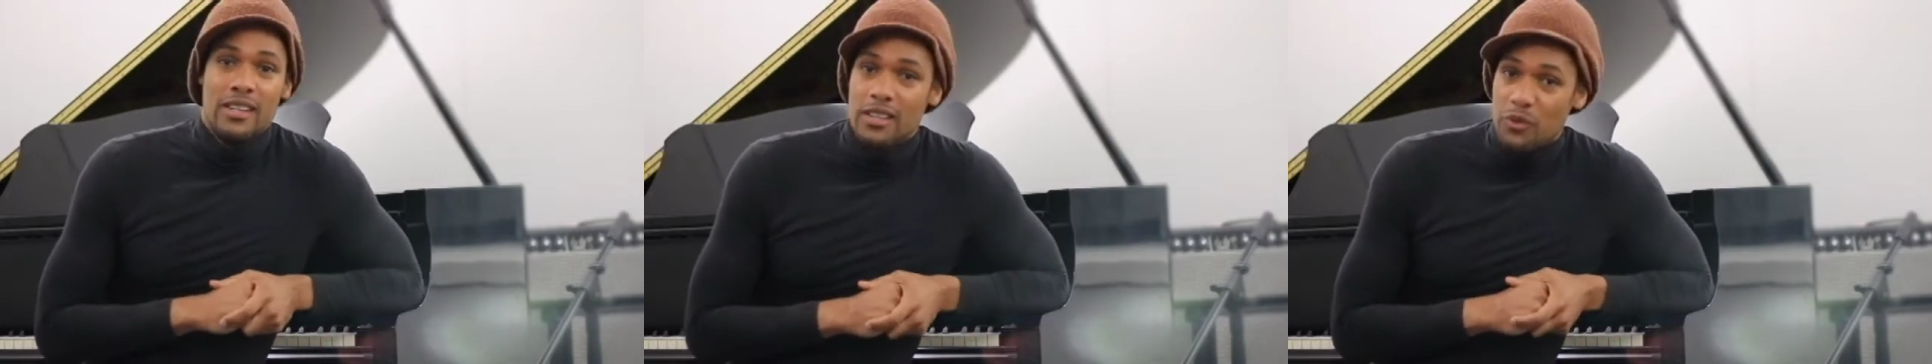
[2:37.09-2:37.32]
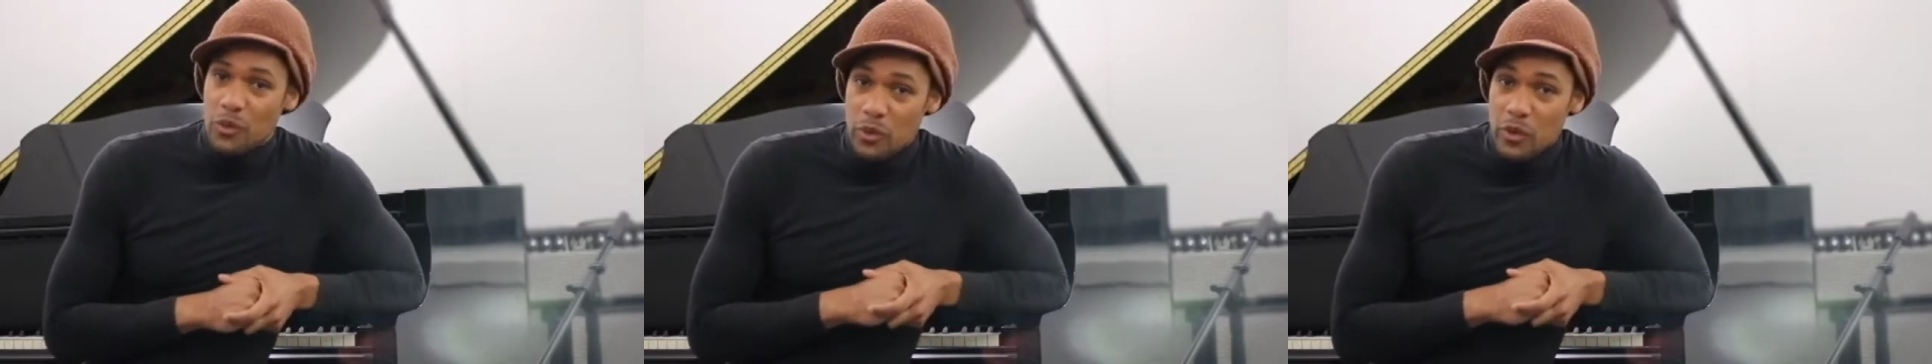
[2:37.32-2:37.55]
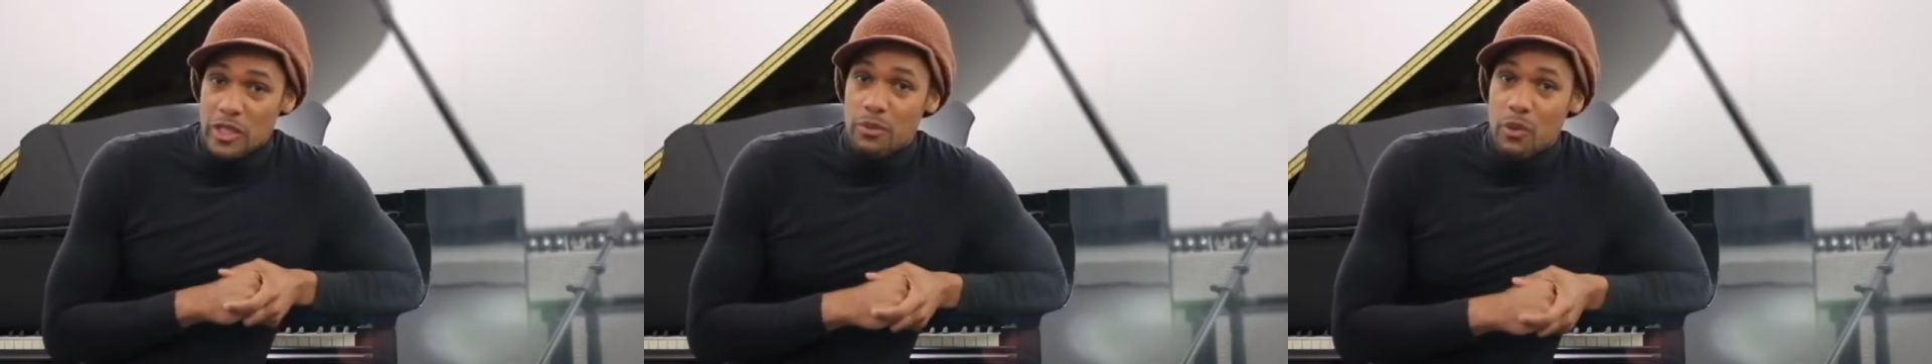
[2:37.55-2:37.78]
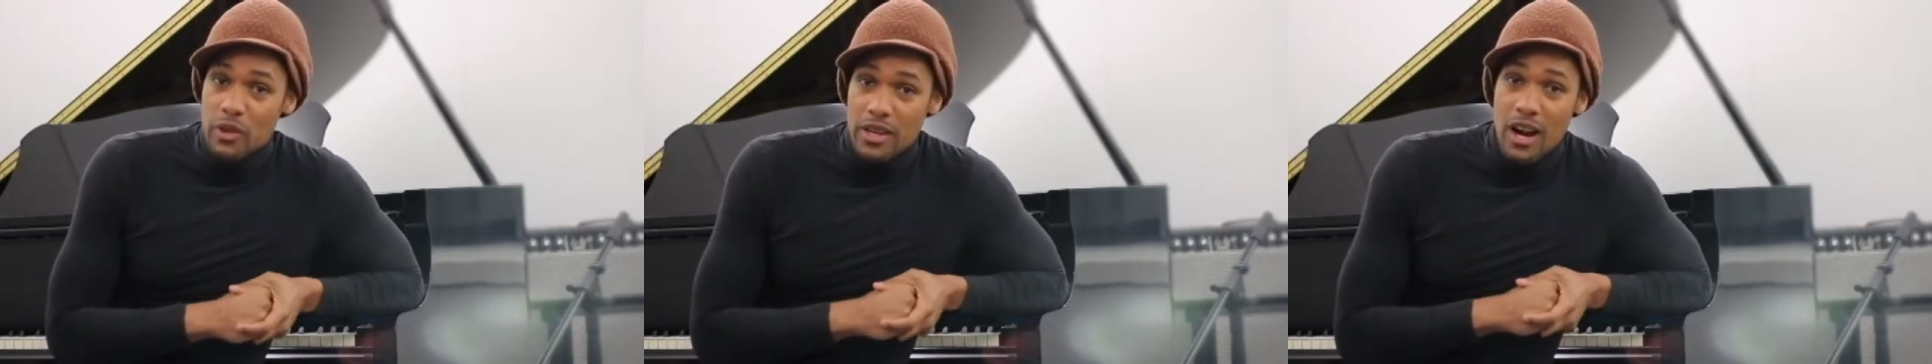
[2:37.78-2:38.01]
If we
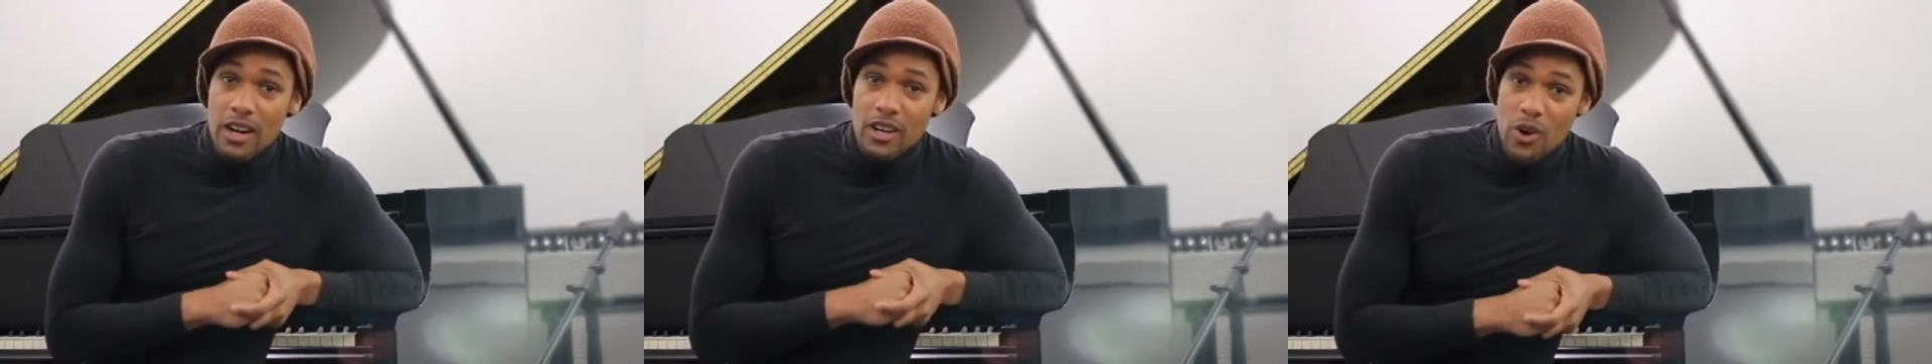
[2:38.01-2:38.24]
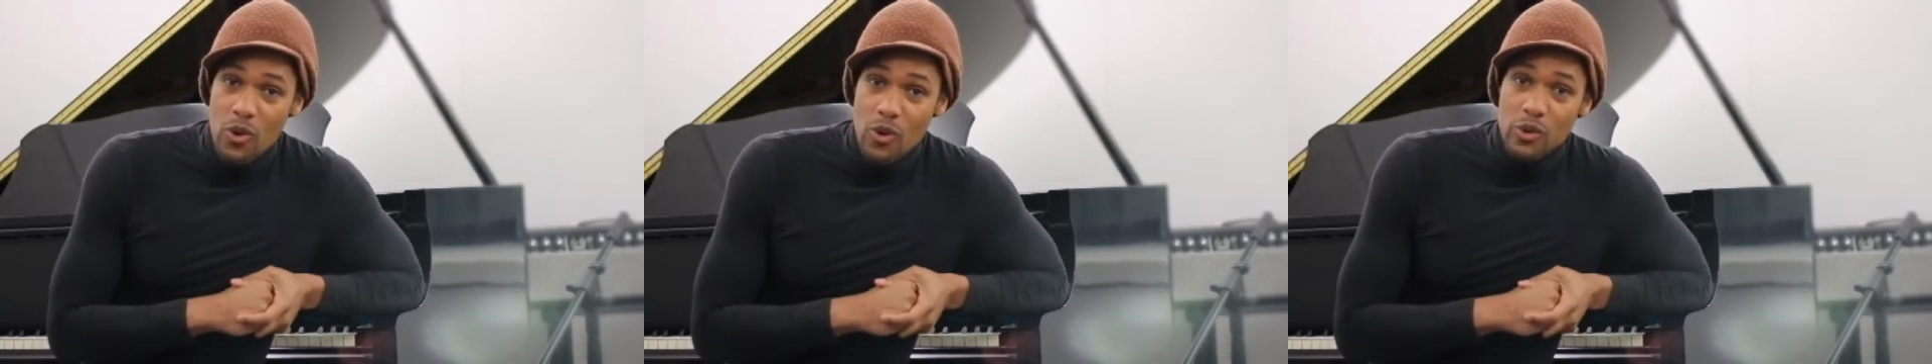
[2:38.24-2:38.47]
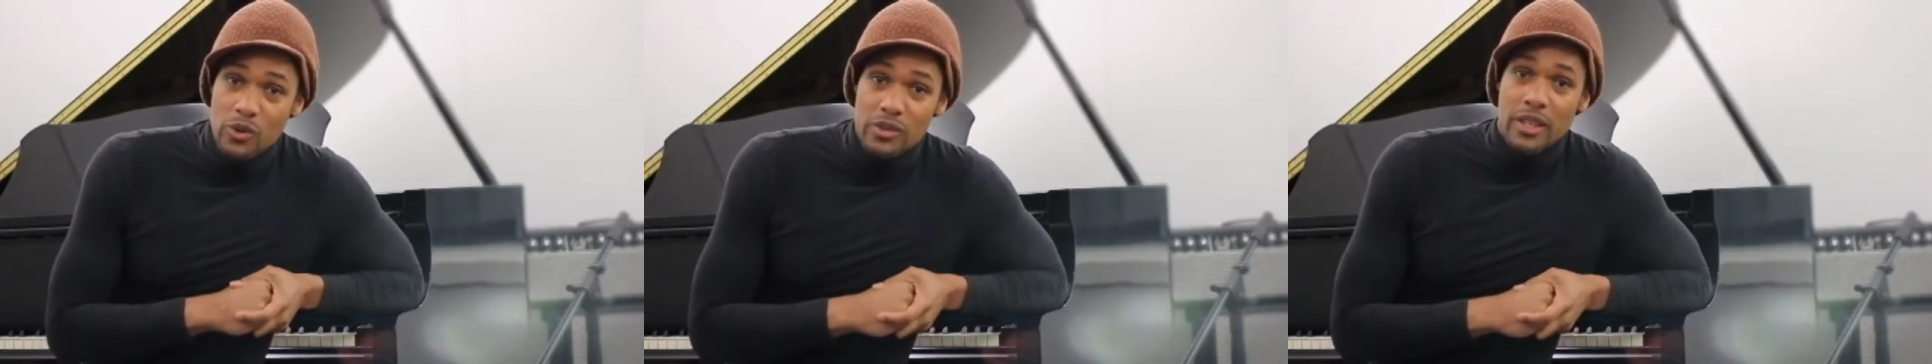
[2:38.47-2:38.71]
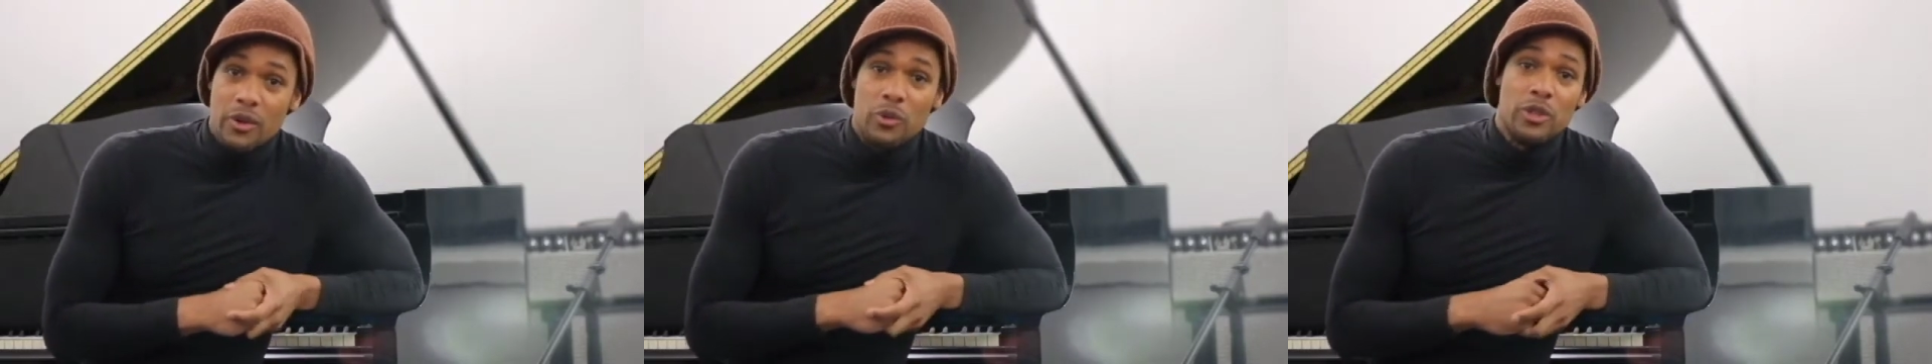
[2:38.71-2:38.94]
reach more than our goal,
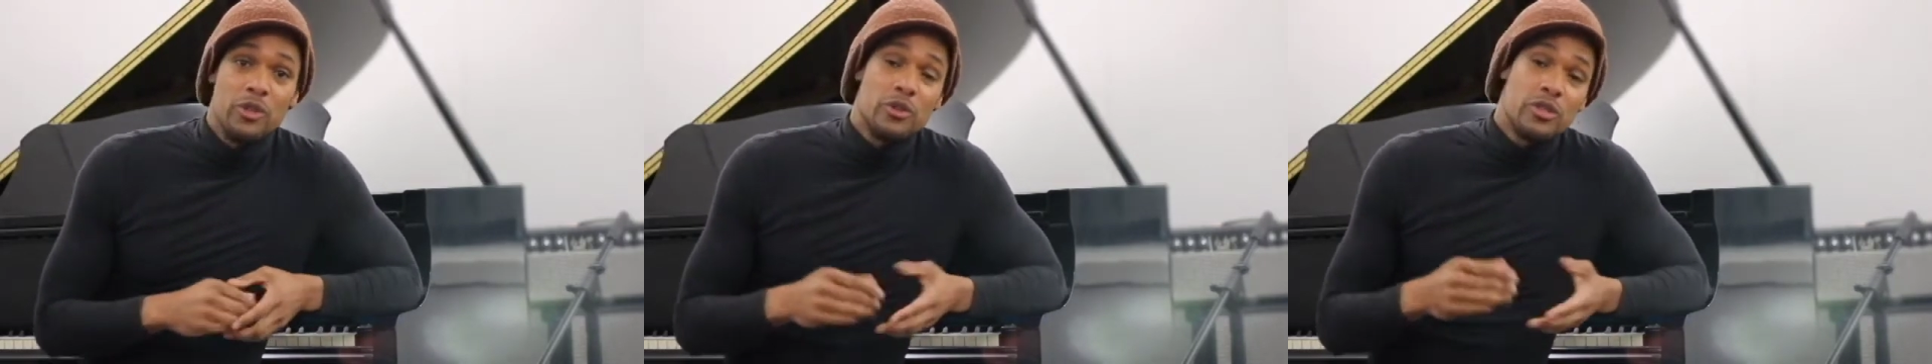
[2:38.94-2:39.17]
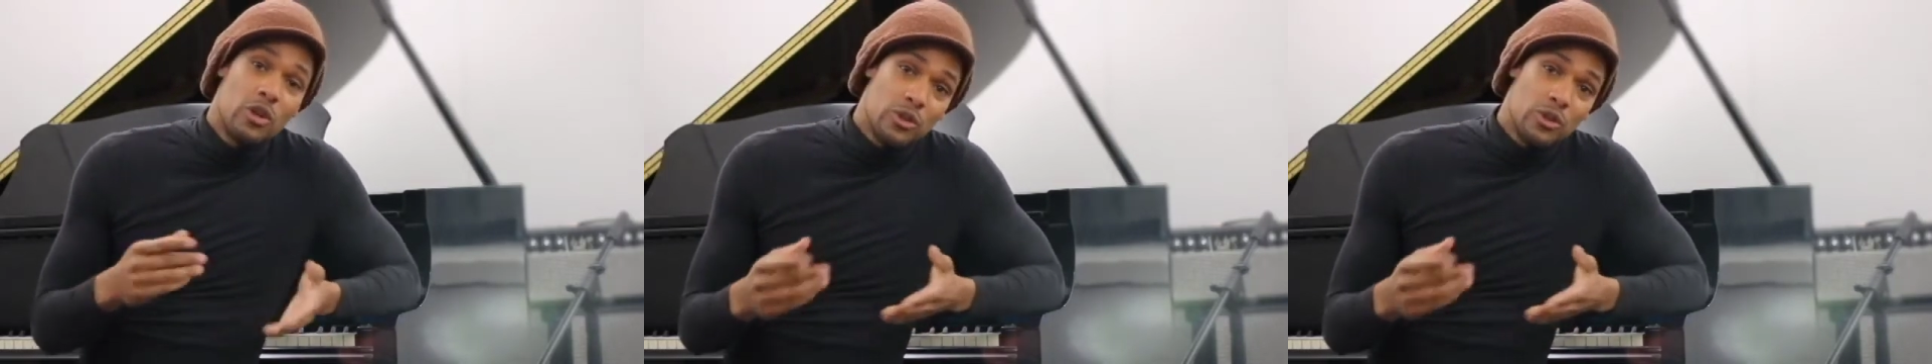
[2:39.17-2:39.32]
then we'll use